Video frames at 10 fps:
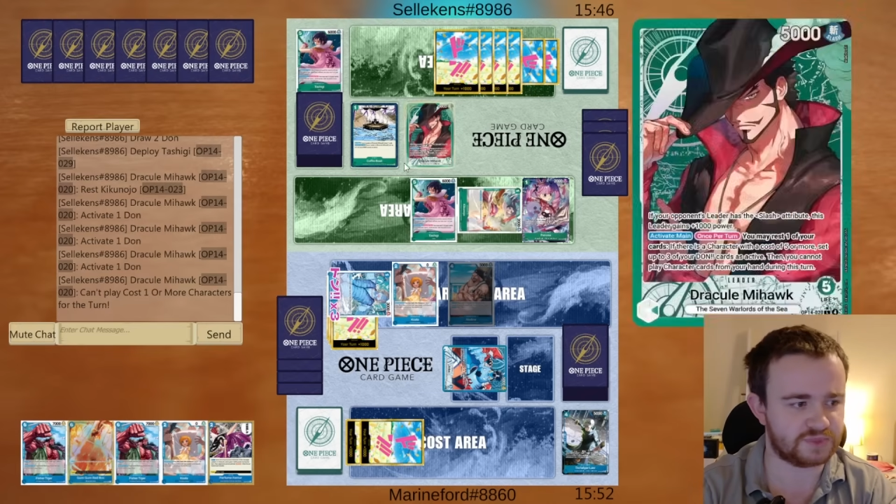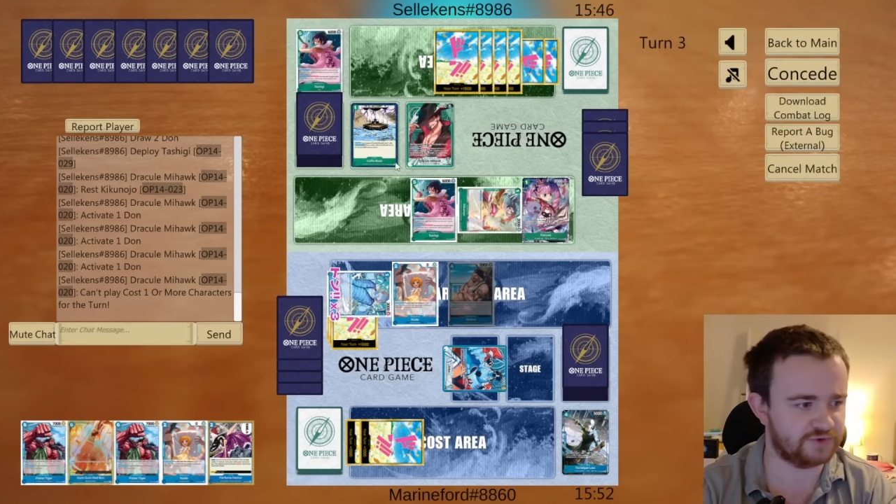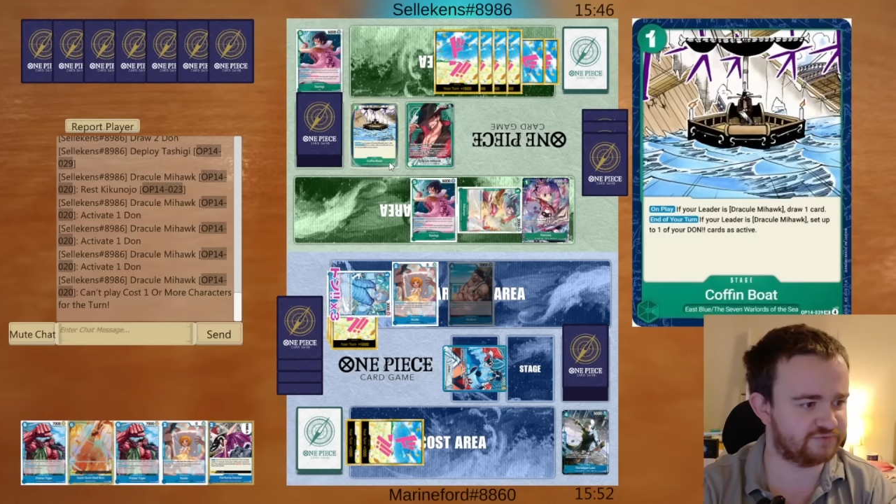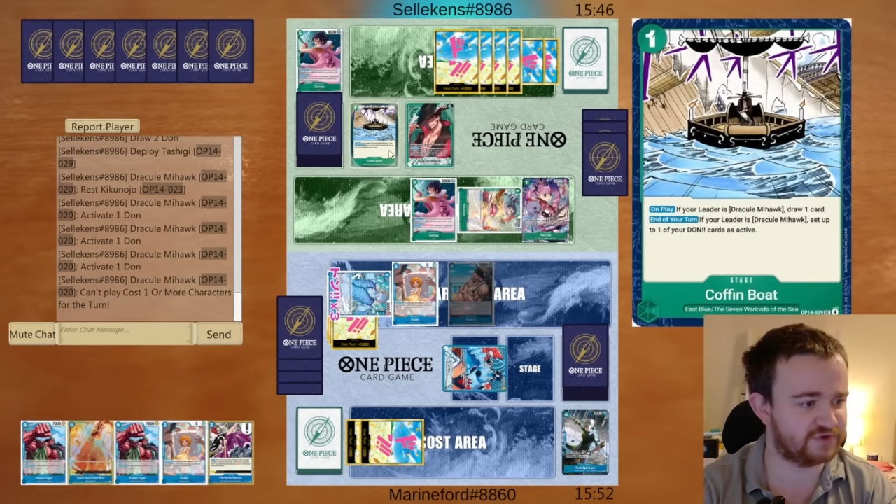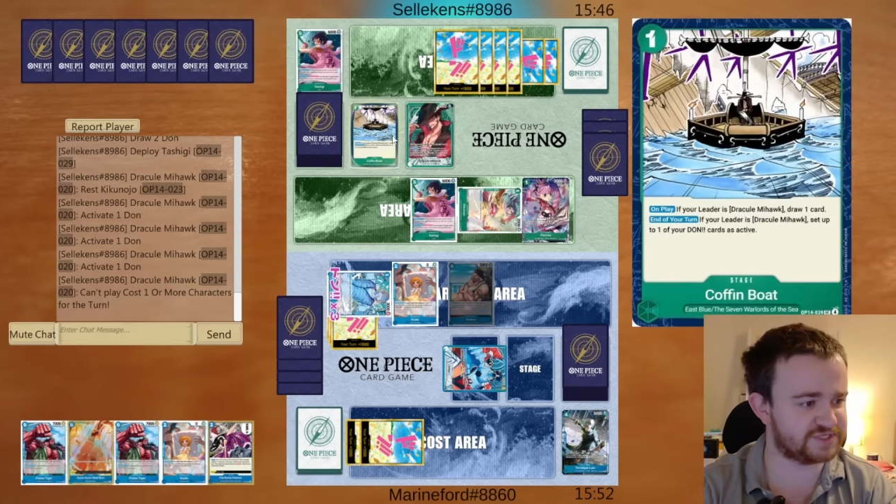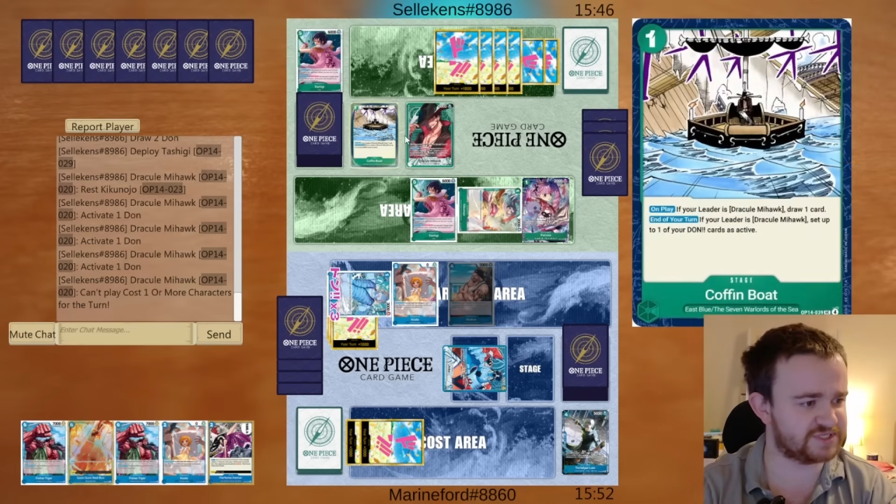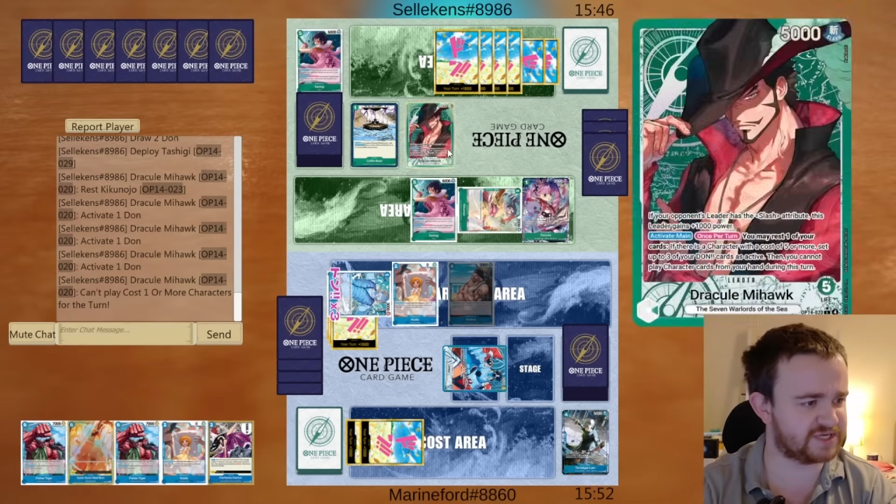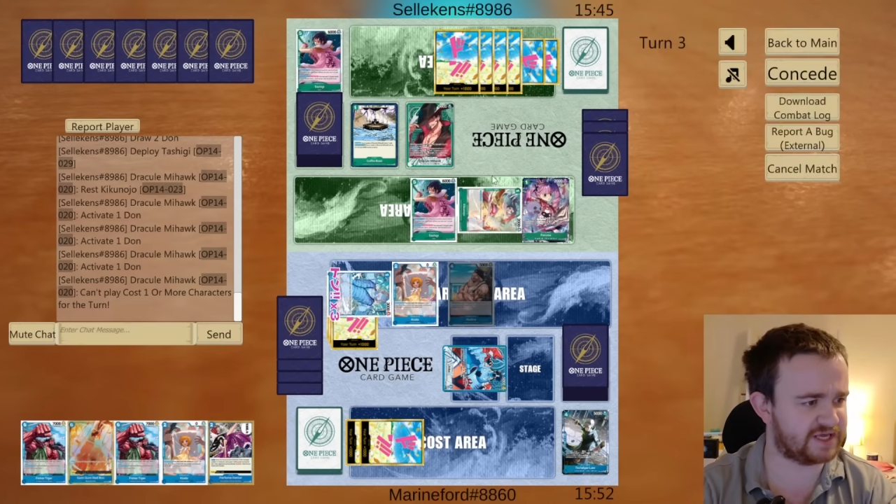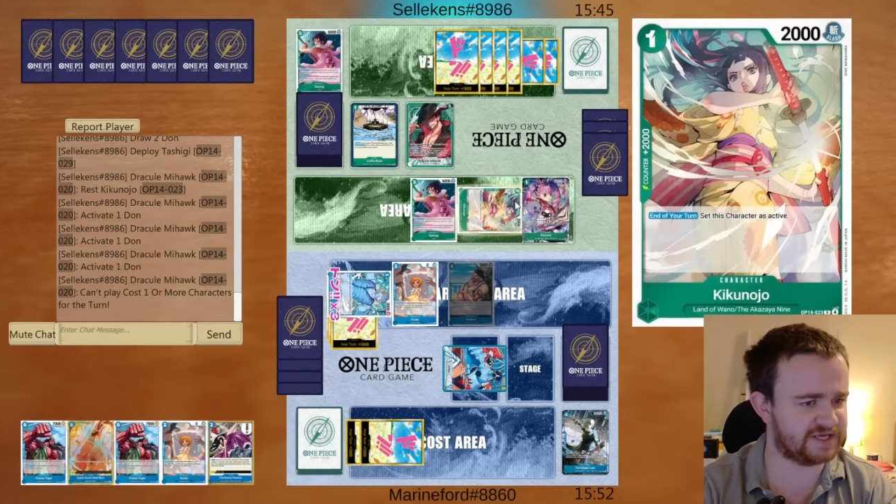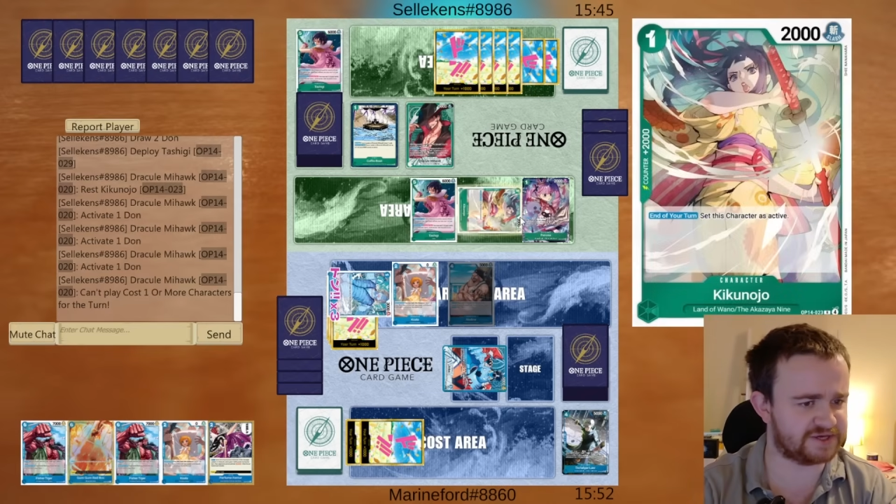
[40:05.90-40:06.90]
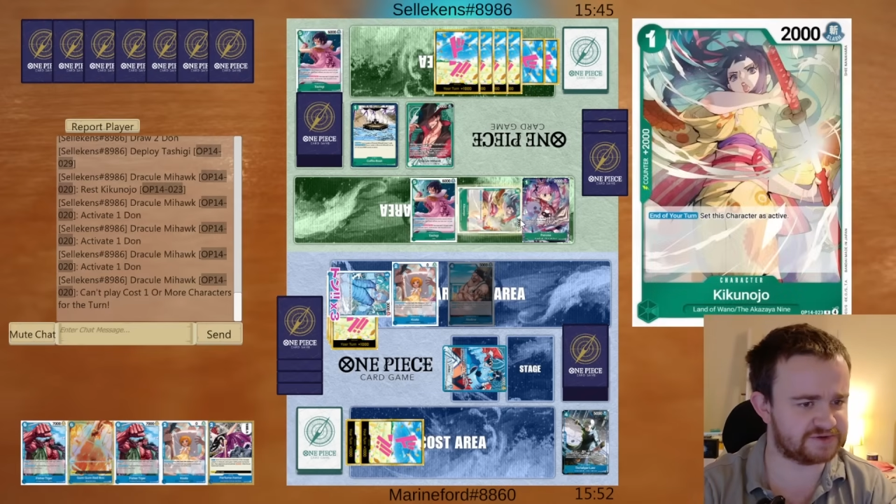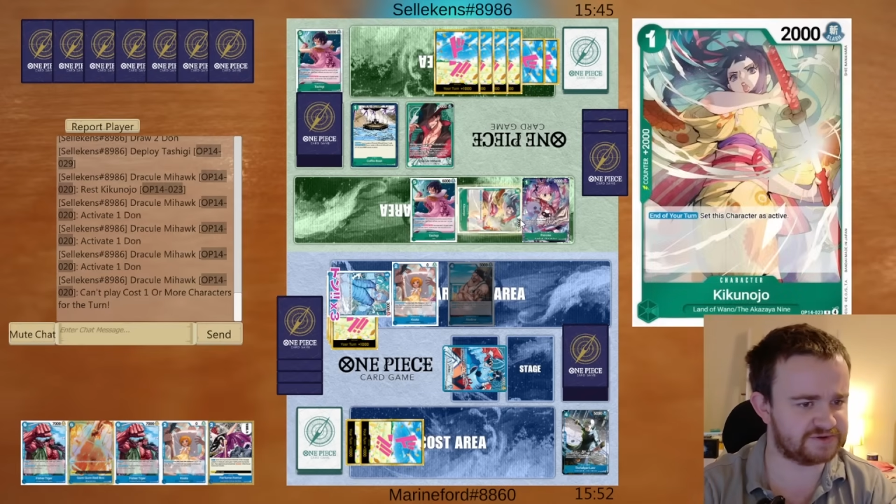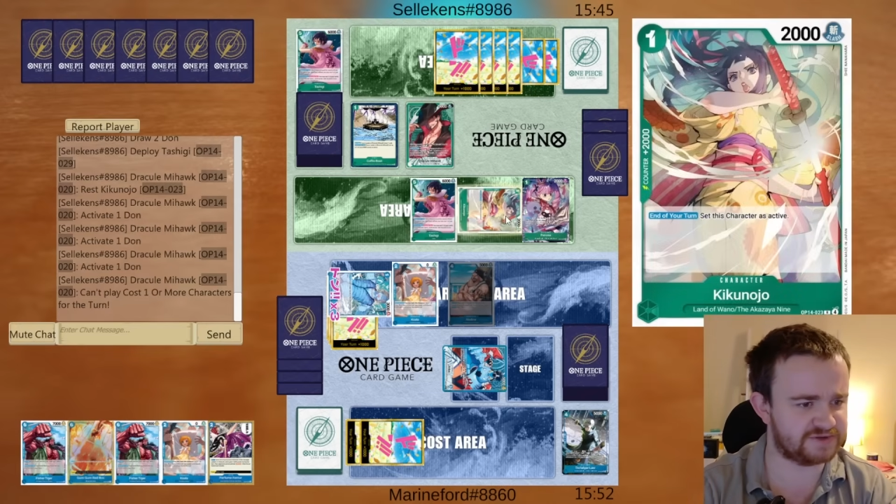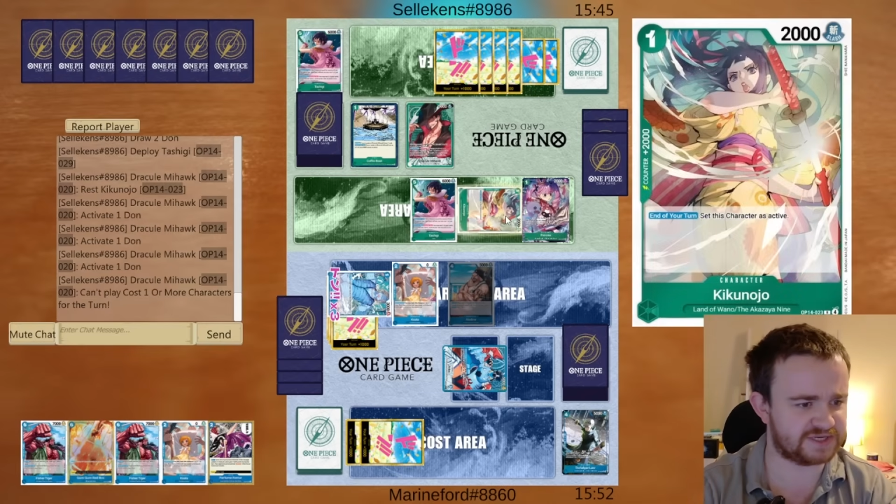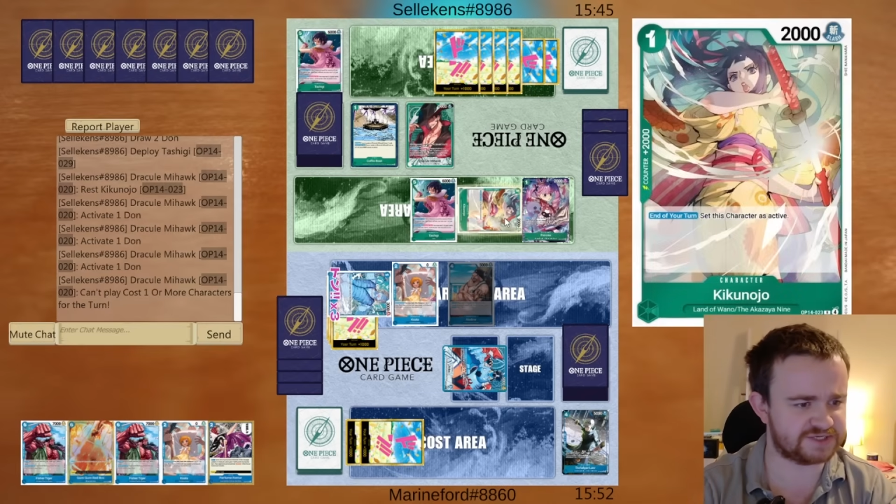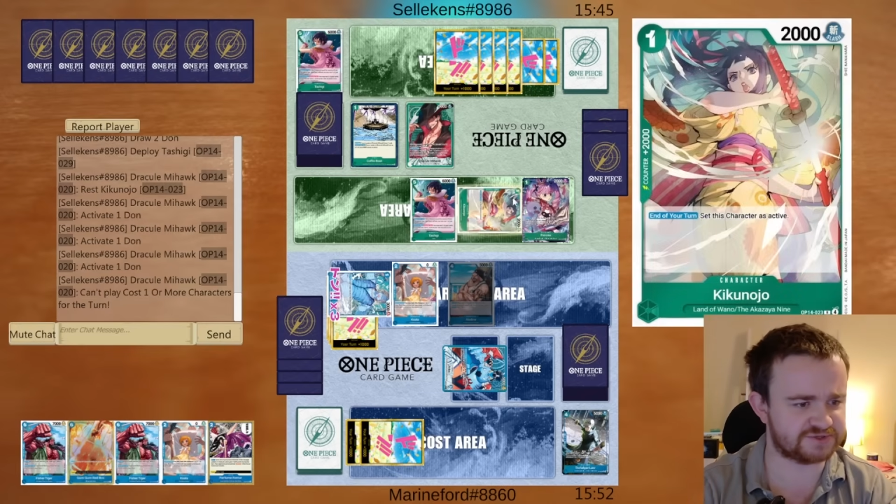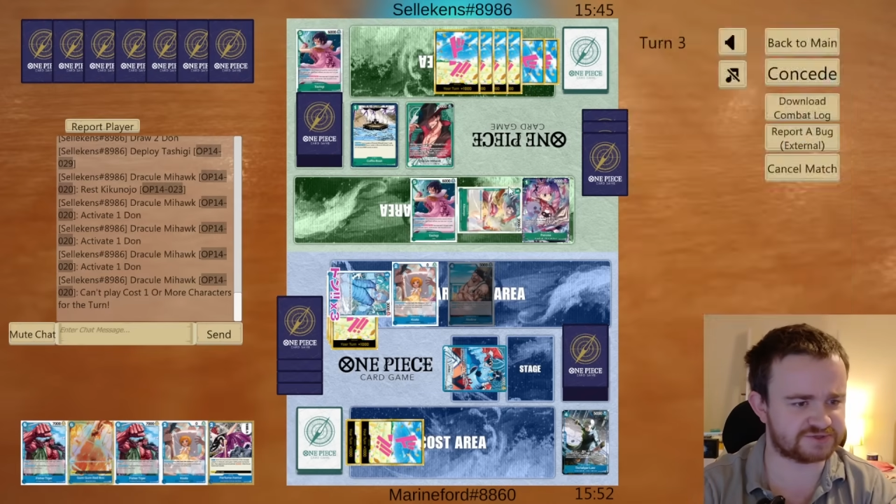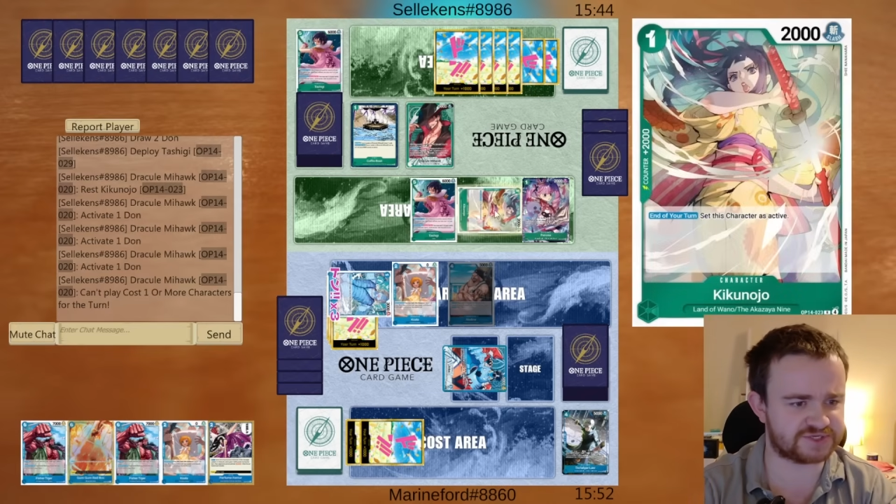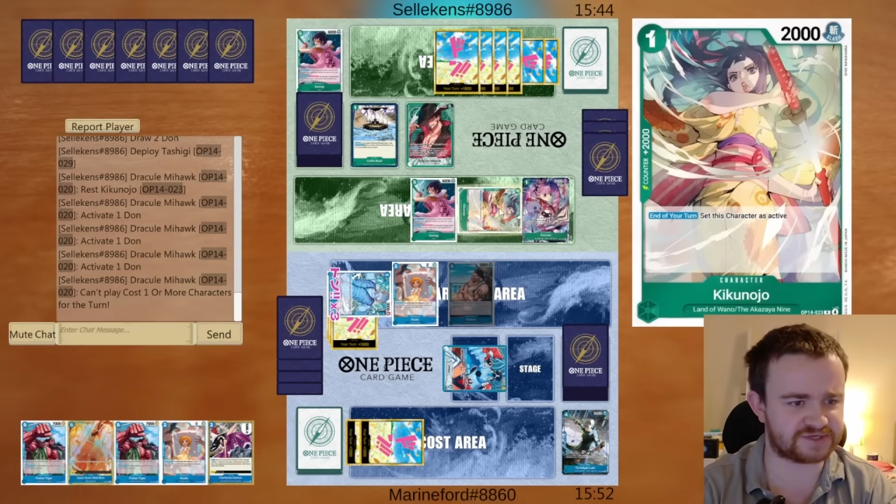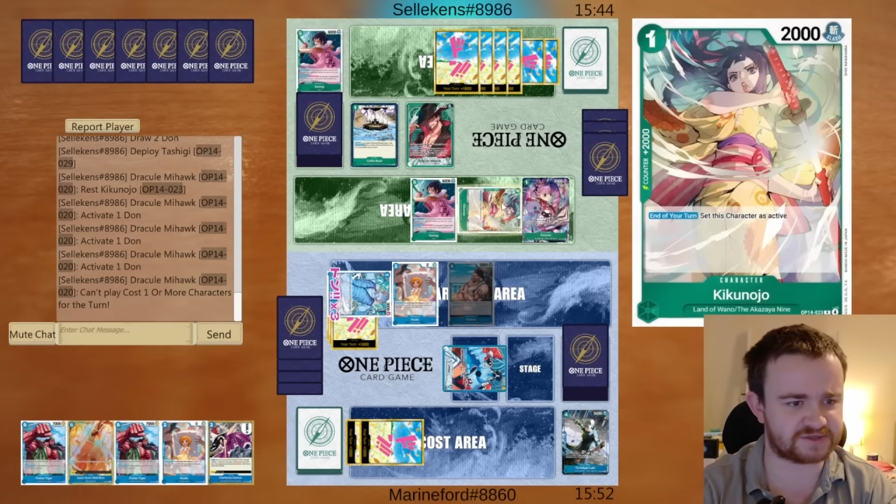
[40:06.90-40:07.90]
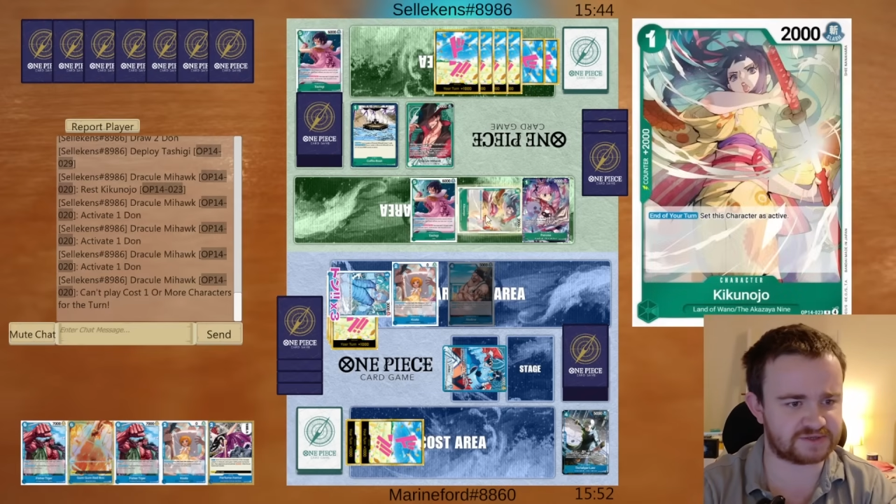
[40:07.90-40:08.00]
That's the Kiku. That's interesting.